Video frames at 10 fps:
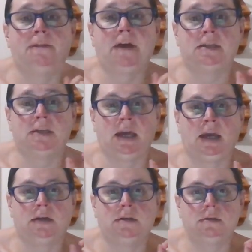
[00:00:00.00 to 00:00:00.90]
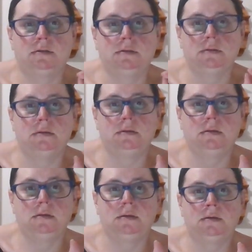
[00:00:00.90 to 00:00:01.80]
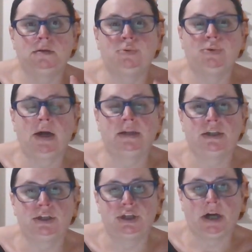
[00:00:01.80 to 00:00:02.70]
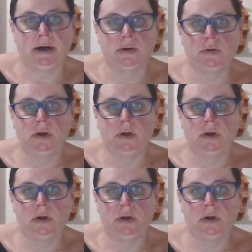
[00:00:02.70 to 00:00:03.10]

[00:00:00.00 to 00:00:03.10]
As you got this chart